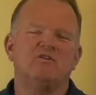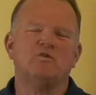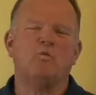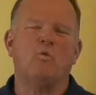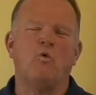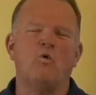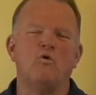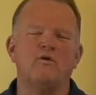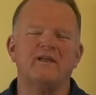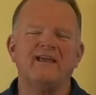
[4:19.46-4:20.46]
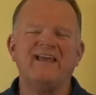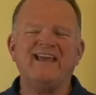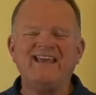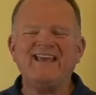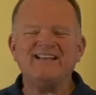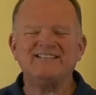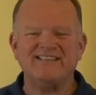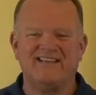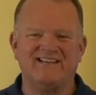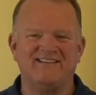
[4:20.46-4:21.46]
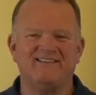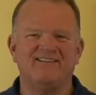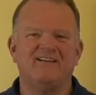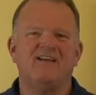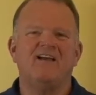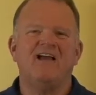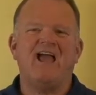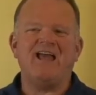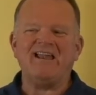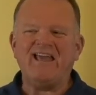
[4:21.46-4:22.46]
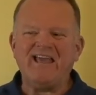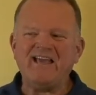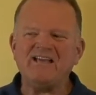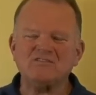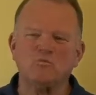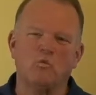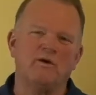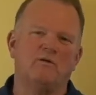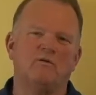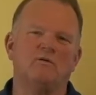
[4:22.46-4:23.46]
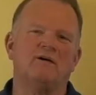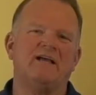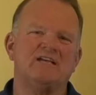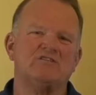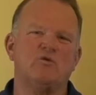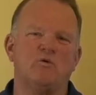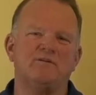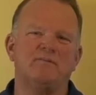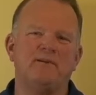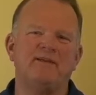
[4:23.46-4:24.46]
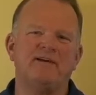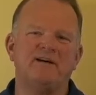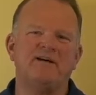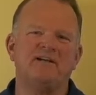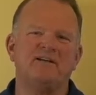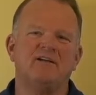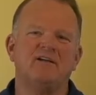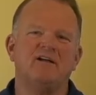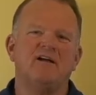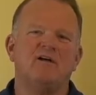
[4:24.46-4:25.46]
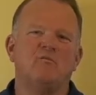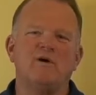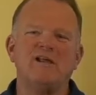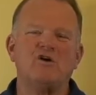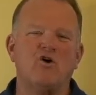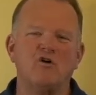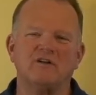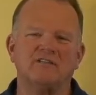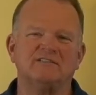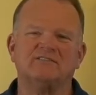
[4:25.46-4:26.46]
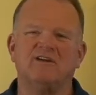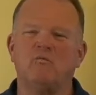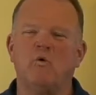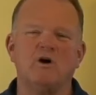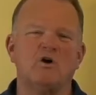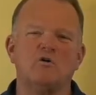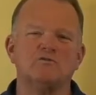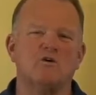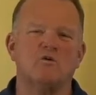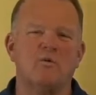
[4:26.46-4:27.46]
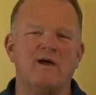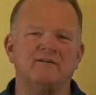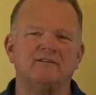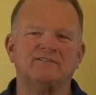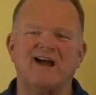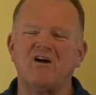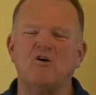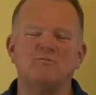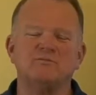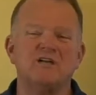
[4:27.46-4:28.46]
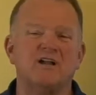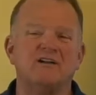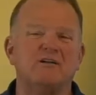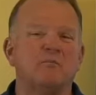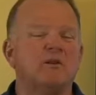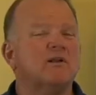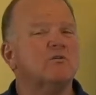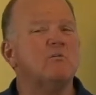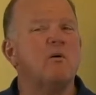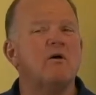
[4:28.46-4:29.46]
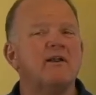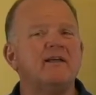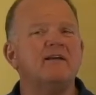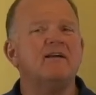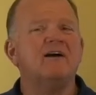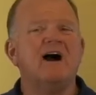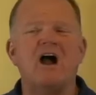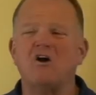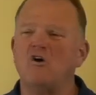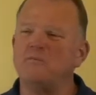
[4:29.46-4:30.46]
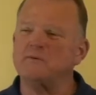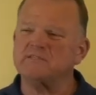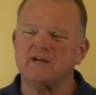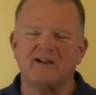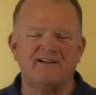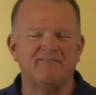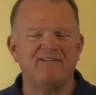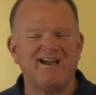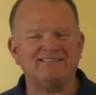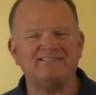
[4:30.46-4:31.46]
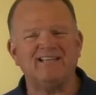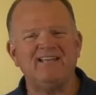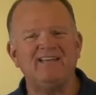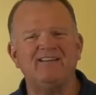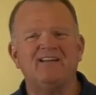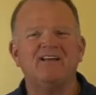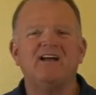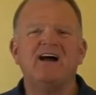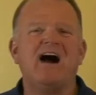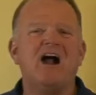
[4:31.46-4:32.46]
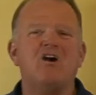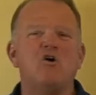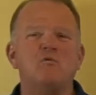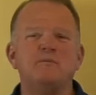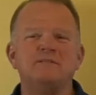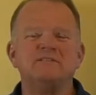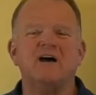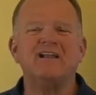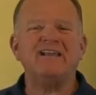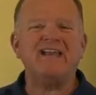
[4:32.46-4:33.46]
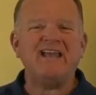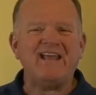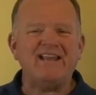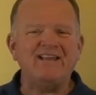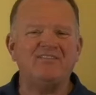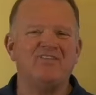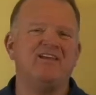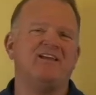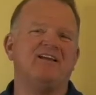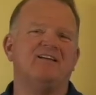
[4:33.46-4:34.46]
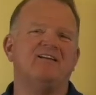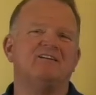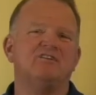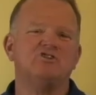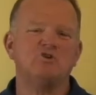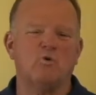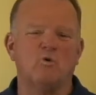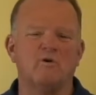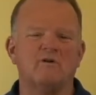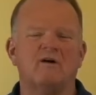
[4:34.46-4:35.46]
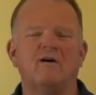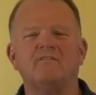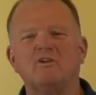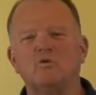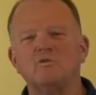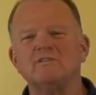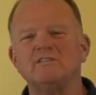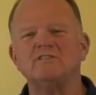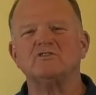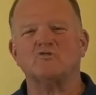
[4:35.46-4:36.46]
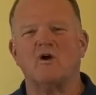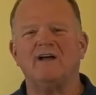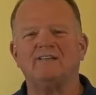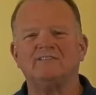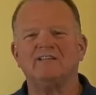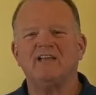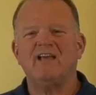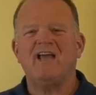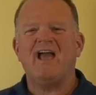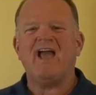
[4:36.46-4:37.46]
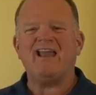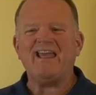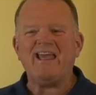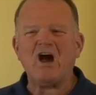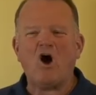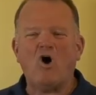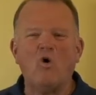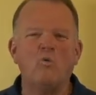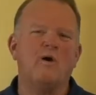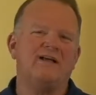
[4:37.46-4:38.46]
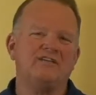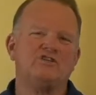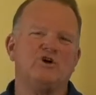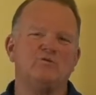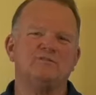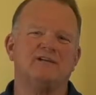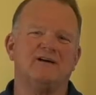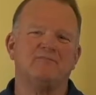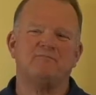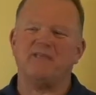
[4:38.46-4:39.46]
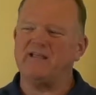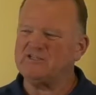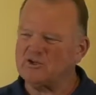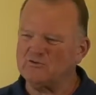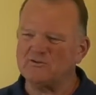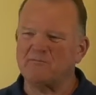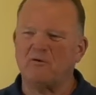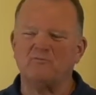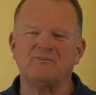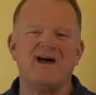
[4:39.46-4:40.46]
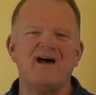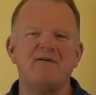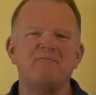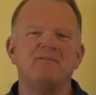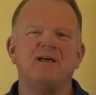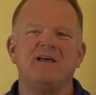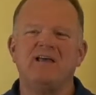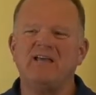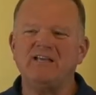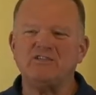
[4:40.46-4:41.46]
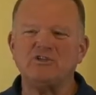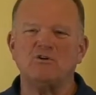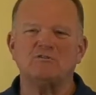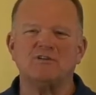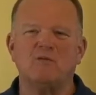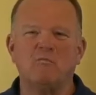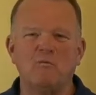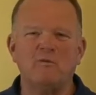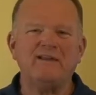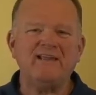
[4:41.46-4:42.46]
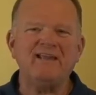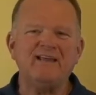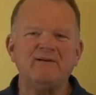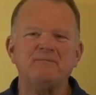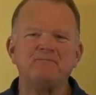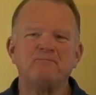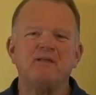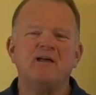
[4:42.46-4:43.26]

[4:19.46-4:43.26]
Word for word: toward His end and His will is going to be done regardless of what goes on around us. Our hope's not in a political party. Our hope is not in a vaccine. Our hope is not in anything short of the Lord Jesus Christ. And He always shows up. He shows up on time. He shows up when we need Him